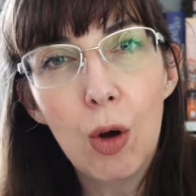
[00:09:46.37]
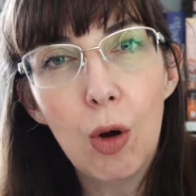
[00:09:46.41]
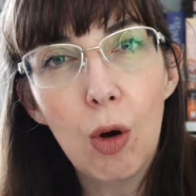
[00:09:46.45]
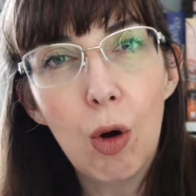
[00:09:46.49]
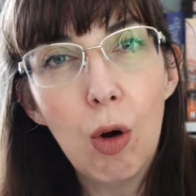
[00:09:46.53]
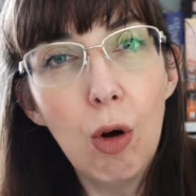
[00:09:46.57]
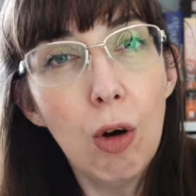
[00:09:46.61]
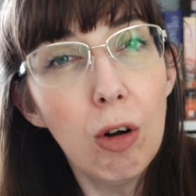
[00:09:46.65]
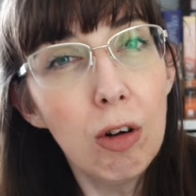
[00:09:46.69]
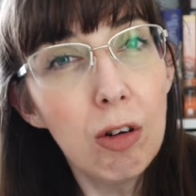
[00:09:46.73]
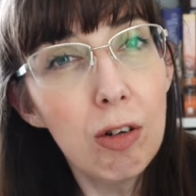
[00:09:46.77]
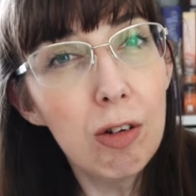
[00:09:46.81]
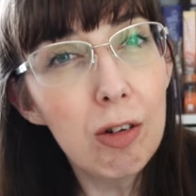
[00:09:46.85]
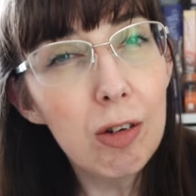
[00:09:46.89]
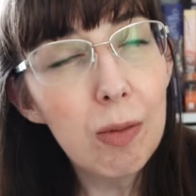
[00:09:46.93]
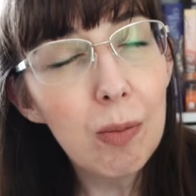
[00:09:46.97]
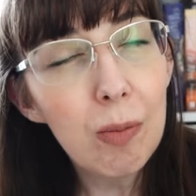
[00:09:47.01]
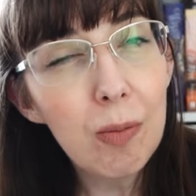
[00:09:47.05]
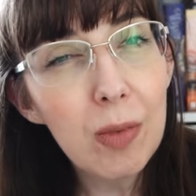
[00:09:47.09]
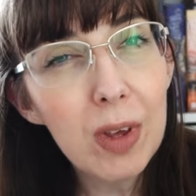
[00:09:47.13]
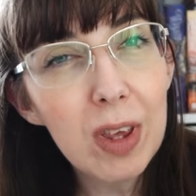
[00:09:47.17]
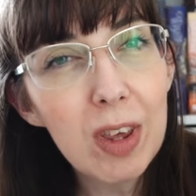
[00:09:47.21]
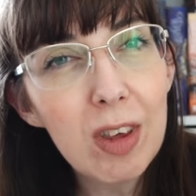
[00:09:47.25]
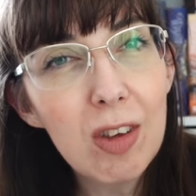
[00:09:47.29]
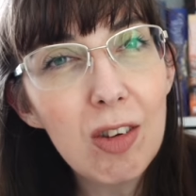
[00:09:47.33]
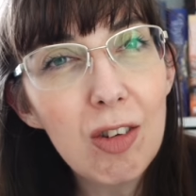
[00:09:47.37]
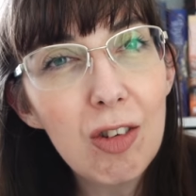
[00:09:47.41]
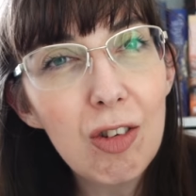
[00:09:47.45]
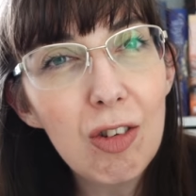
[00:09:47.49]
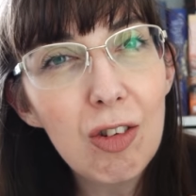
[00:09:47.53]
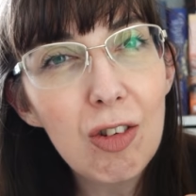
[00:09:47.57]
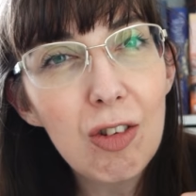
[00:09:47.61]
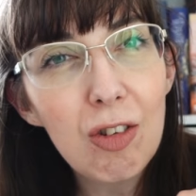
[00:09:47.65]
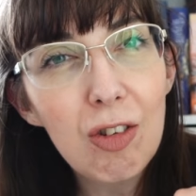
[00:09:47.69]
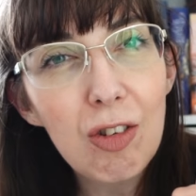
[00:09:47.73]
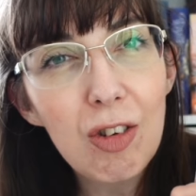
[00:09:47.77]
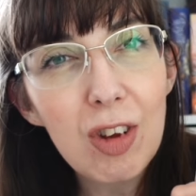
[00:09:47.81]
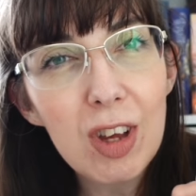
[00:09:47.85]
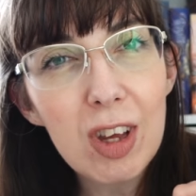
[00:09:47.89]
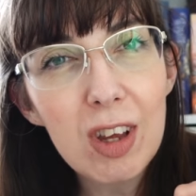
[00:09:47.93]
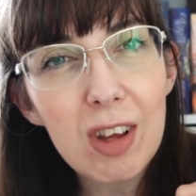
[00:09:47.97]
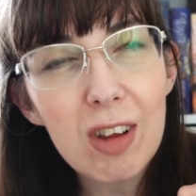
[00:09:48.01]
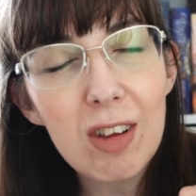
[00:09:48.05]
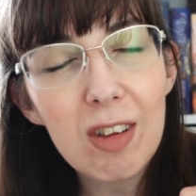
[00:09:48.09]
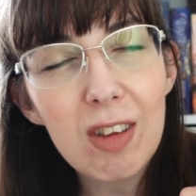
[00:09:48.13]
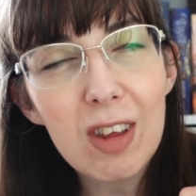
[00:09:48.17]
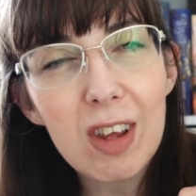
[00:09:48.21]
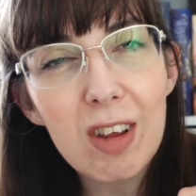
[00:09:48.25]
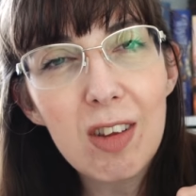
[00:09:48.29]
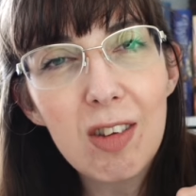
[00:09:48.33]
odd because she
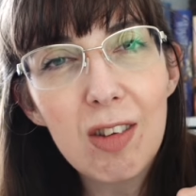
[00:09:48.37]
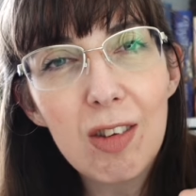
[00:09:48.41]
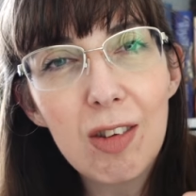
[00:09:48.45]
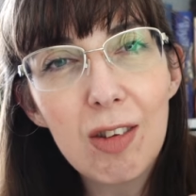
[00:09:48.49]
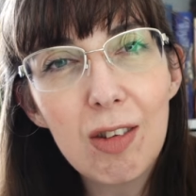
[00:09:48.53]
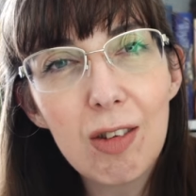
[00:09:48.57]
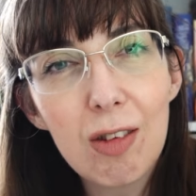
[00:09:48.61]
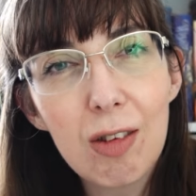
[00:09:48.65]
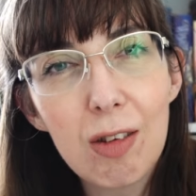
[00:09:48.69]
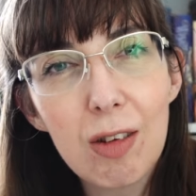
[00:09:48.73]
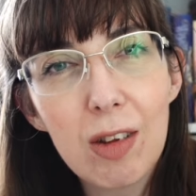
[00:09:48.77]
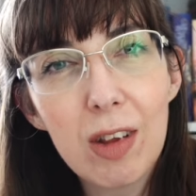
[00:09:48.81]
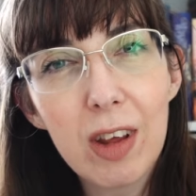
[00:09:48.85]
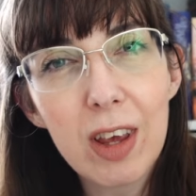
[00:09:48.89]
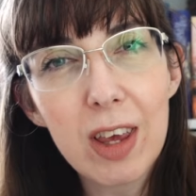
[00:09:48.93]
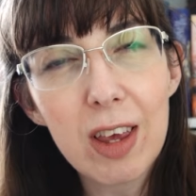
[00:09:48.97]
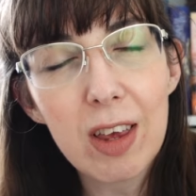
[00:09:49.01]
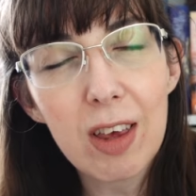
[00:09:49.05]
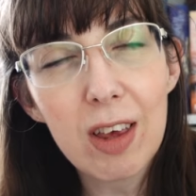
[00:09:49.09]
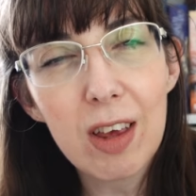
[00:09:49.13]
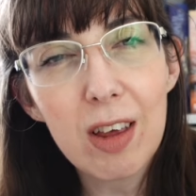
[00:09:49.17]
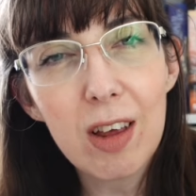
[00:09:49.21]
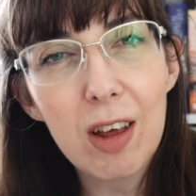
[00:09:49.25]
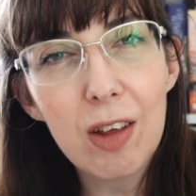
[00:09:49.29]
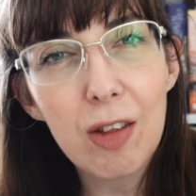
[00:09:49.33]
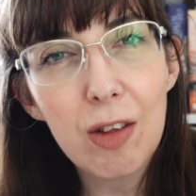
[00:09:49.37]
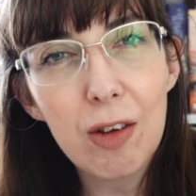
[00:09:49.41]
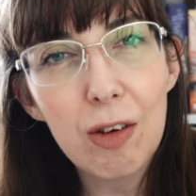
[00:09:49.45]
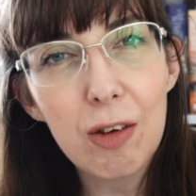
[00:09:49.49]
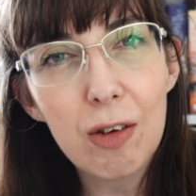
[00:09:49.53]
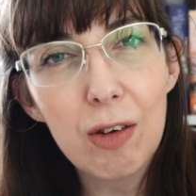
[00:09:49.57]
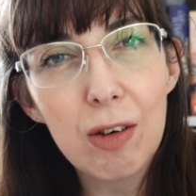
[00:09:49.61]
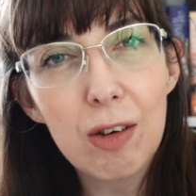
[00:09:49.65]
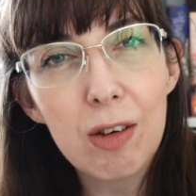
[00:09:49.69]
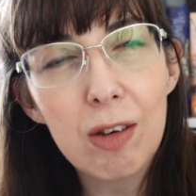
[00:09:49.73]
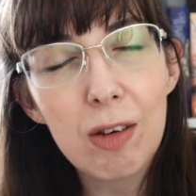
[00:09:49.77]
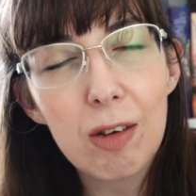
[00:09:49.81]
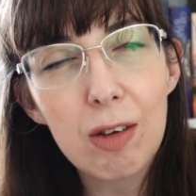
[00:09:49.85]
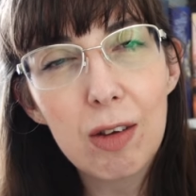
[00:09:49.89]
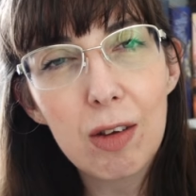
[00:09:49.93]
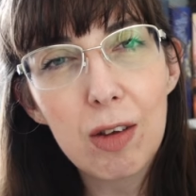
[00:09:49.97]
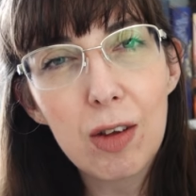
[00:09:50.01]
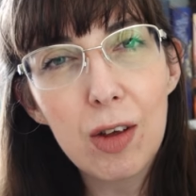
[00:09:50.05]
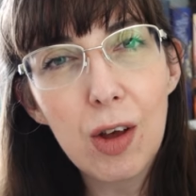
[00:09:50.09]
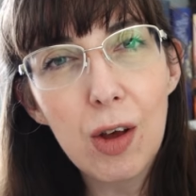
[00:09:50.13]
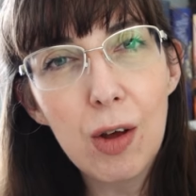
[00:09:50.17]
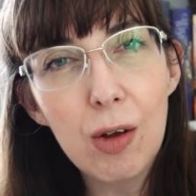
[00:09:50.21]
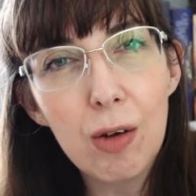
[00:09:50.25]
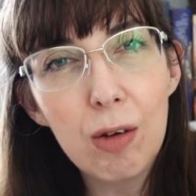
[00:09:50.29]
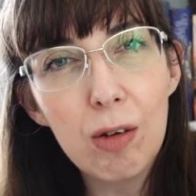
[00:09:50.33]
isn't like other
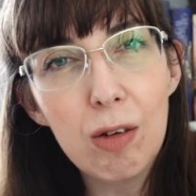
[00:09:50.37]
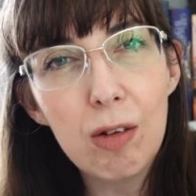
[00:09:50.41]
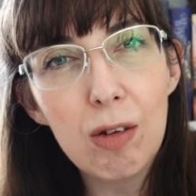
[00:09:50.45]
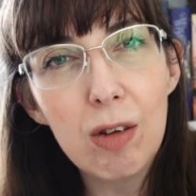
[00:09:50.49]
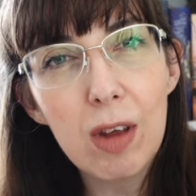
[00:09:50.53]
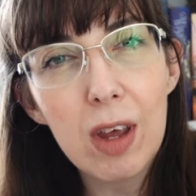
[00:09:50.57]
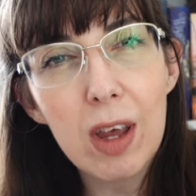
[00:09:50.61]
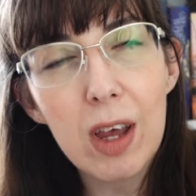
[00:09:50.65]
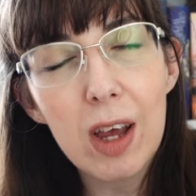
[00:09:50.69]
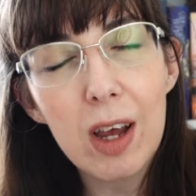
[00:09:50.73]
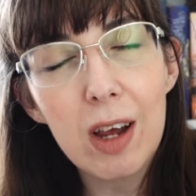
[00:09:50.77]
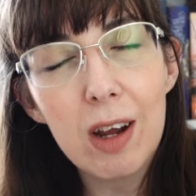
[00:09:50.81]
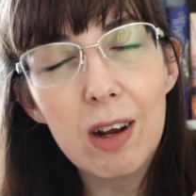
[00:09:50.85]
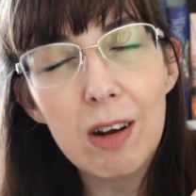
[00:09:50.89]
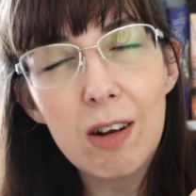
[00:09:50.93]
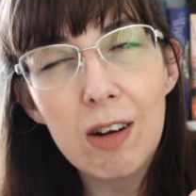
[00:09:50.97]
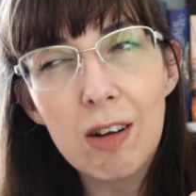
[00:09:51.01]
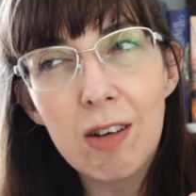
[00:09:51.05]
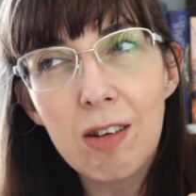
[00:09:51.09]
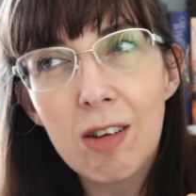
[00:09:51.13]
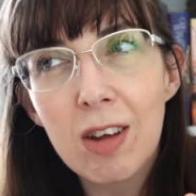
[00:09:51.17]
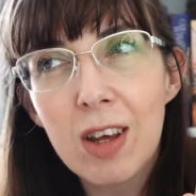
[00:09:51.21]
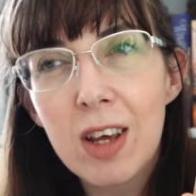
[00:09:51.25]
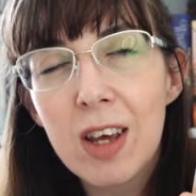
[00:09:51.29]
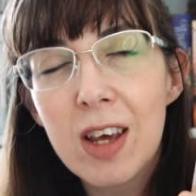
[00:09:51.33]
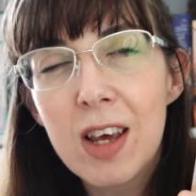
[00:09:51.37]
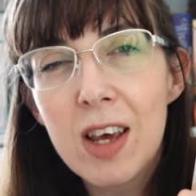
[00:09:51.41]
girls, and